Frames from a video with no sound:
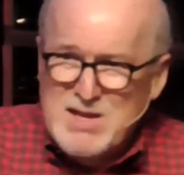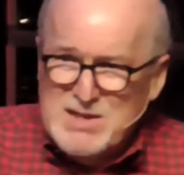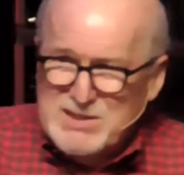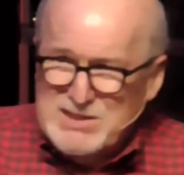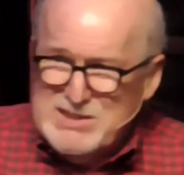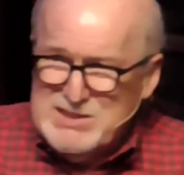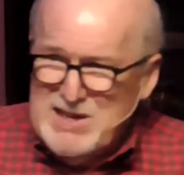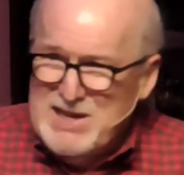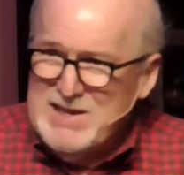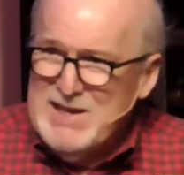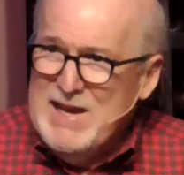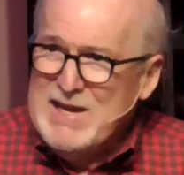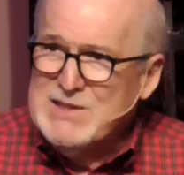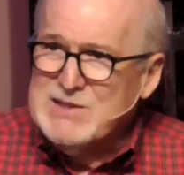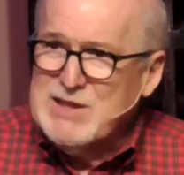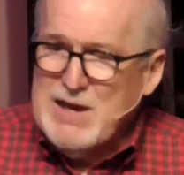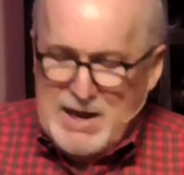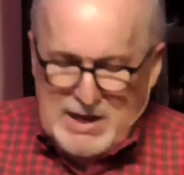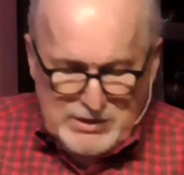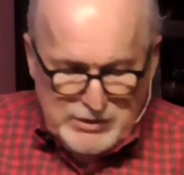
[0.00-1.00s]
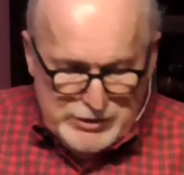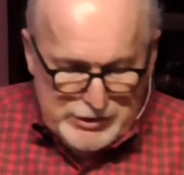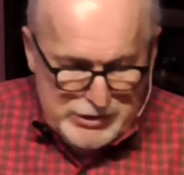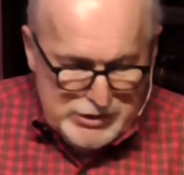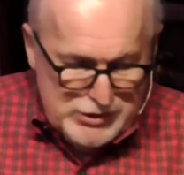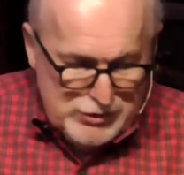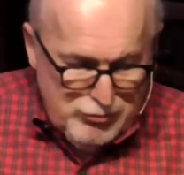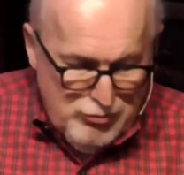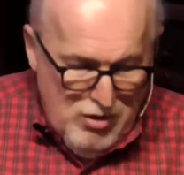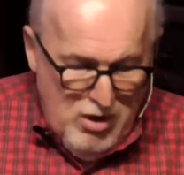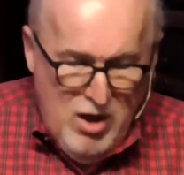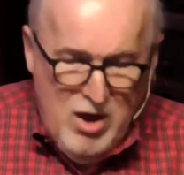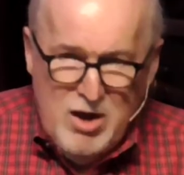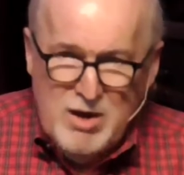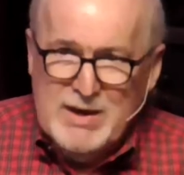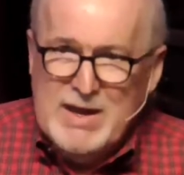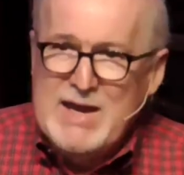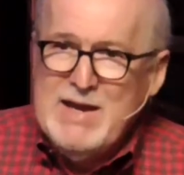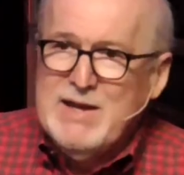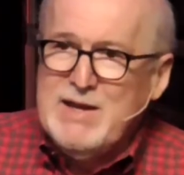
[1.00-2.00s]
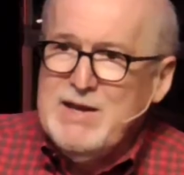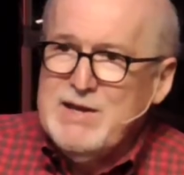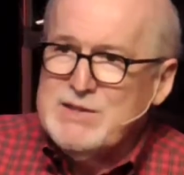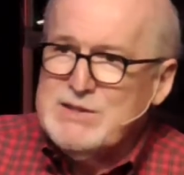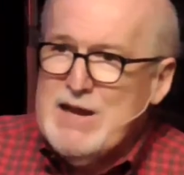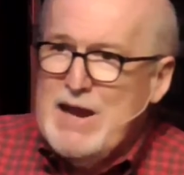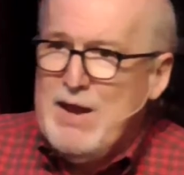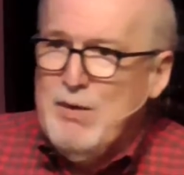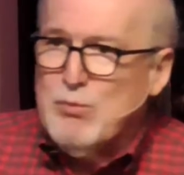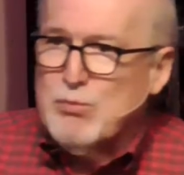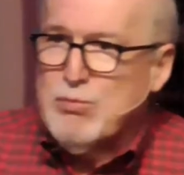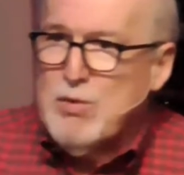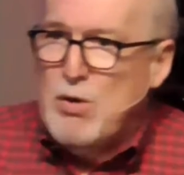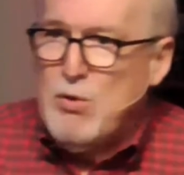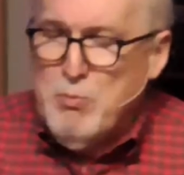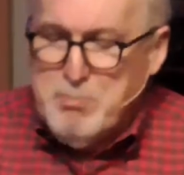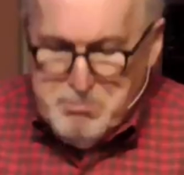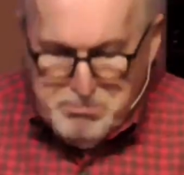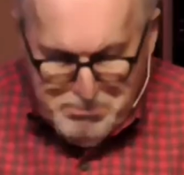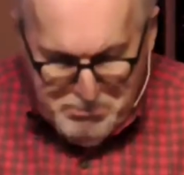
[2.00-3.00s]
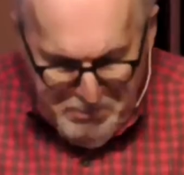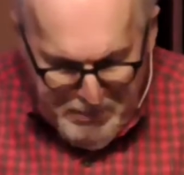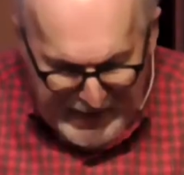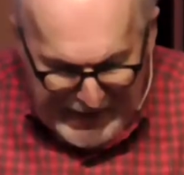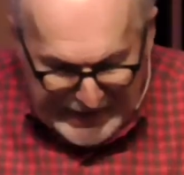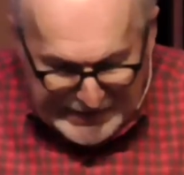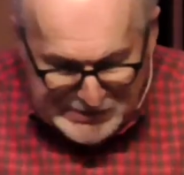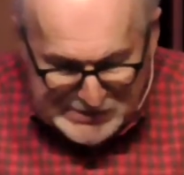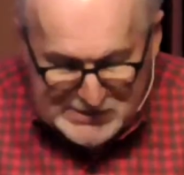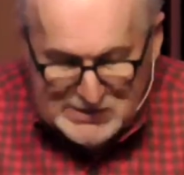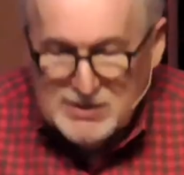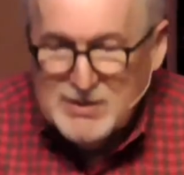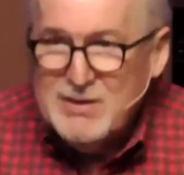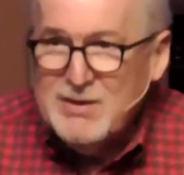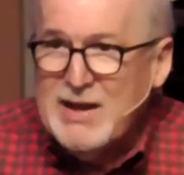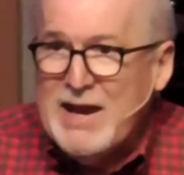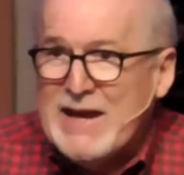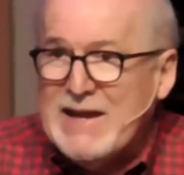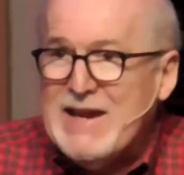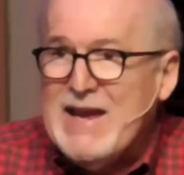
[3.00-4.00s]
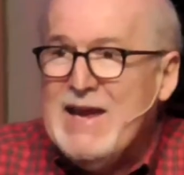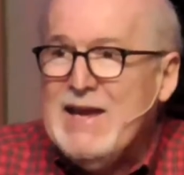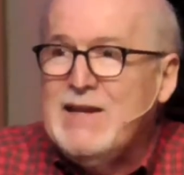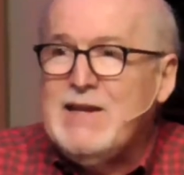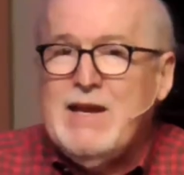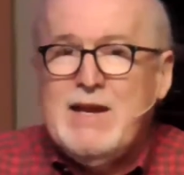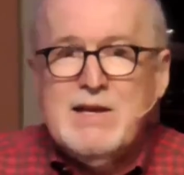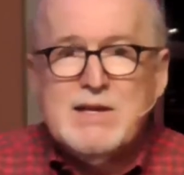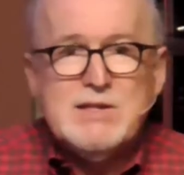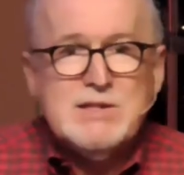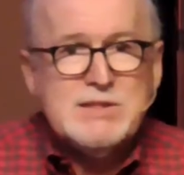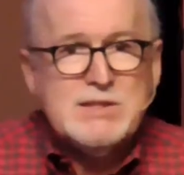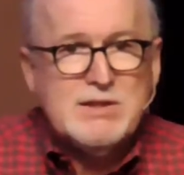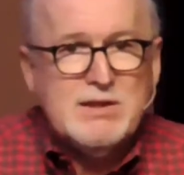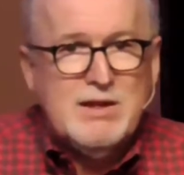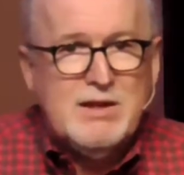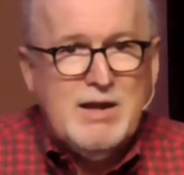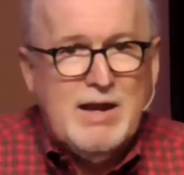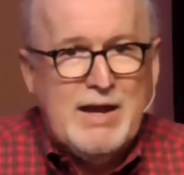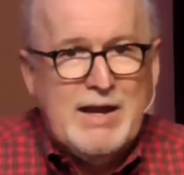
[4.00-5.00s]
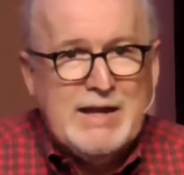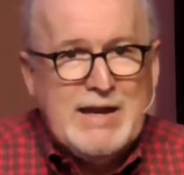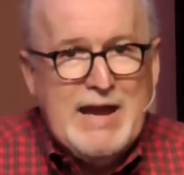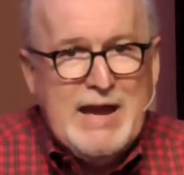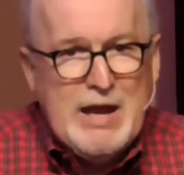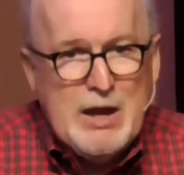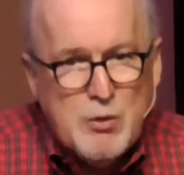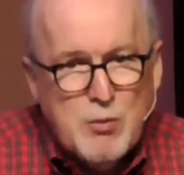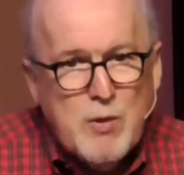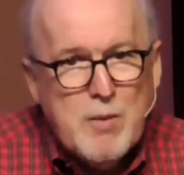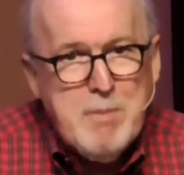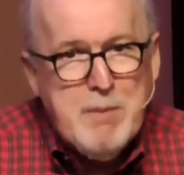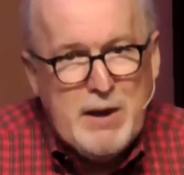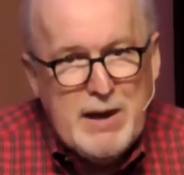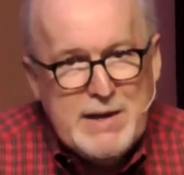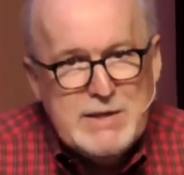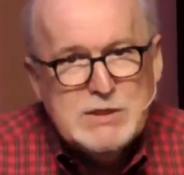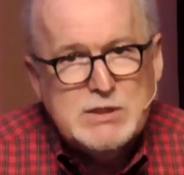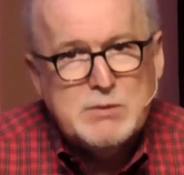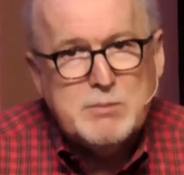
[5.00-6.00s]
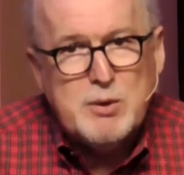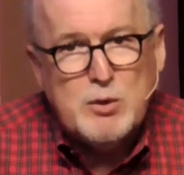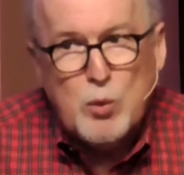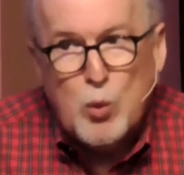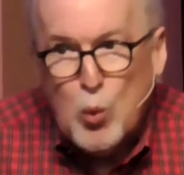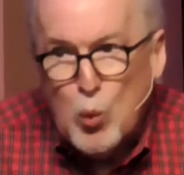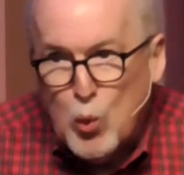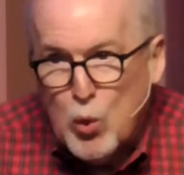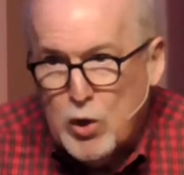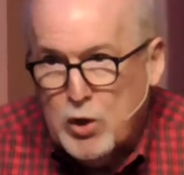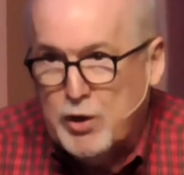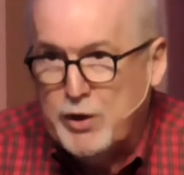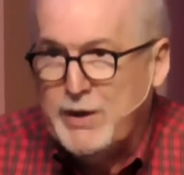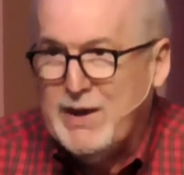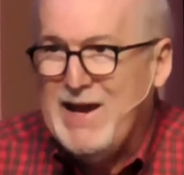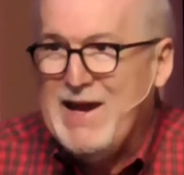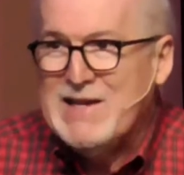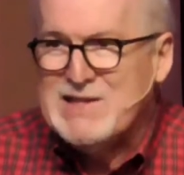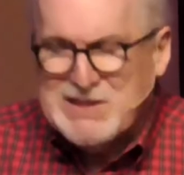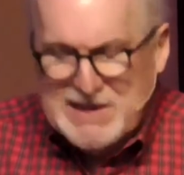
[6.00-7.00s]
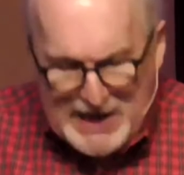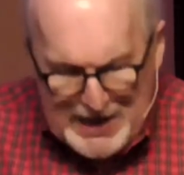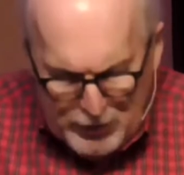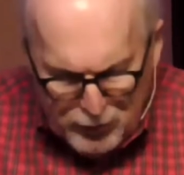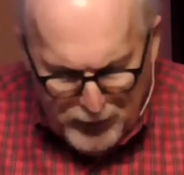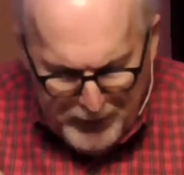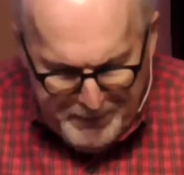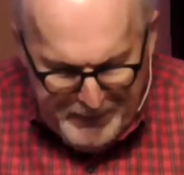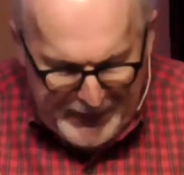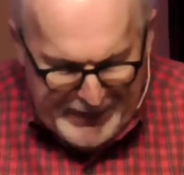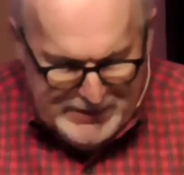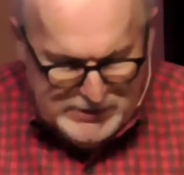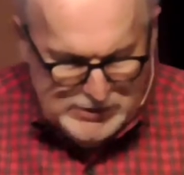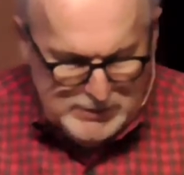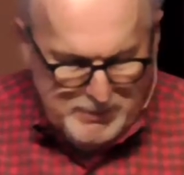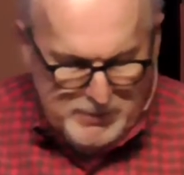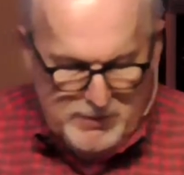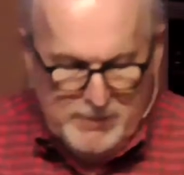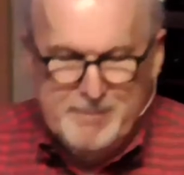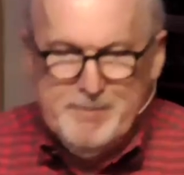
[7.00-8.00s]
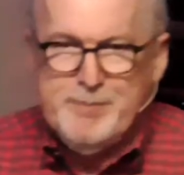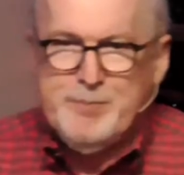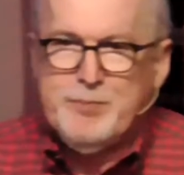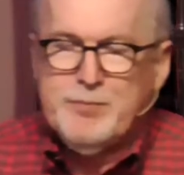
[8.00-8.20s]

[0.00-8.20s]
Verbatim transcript: sin is a strong, it is a robust, and it is an irreplaceable word. It's irreplaceable.